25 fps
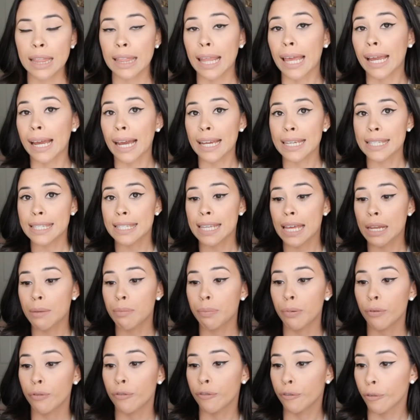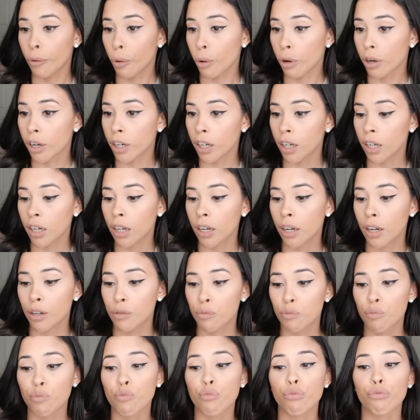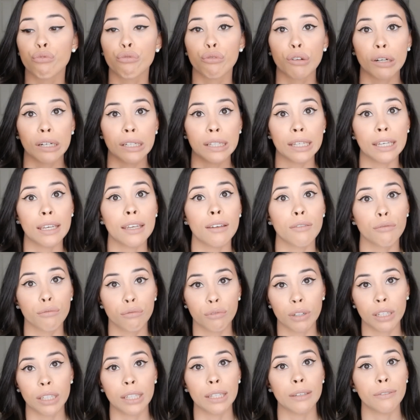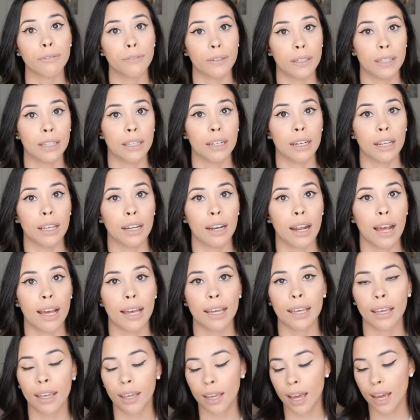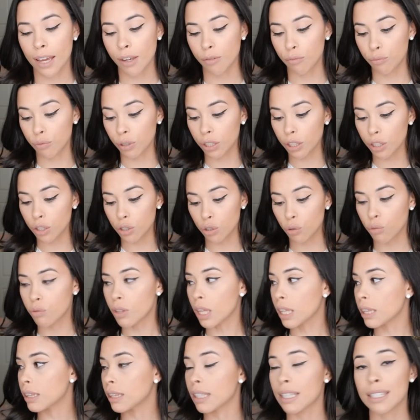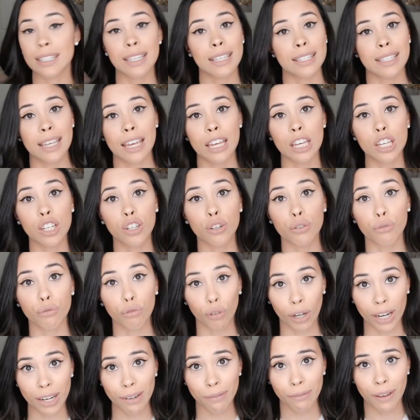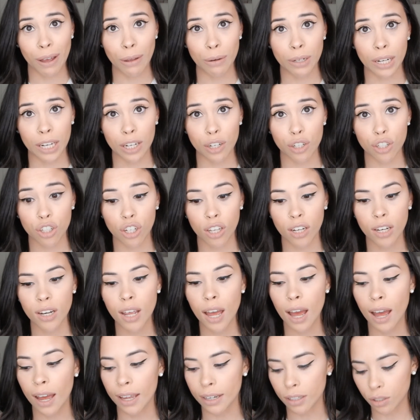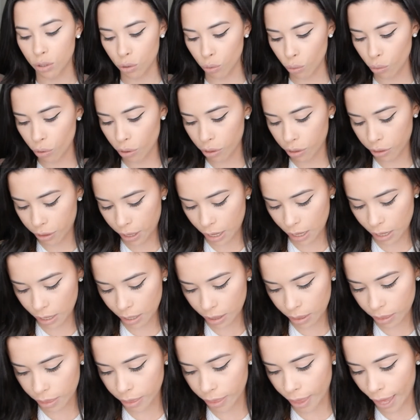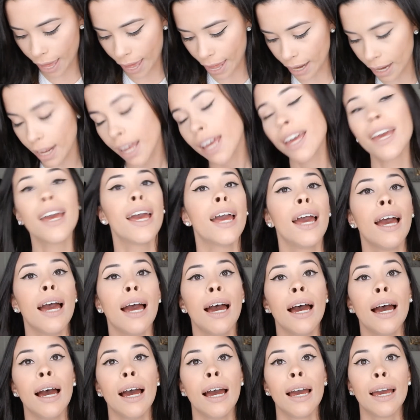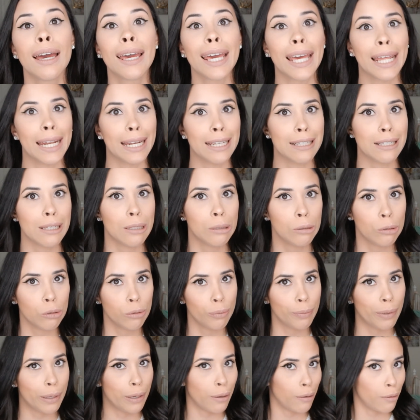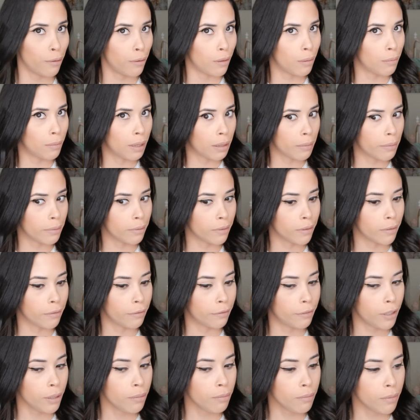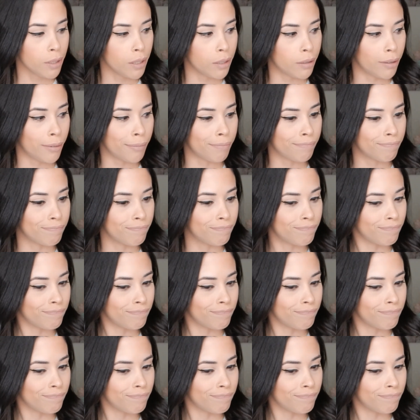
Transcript: Like I said before, really feeling it. I really do think this is a great foundation. I do think that it is a little better than the Maybelline Fit Me.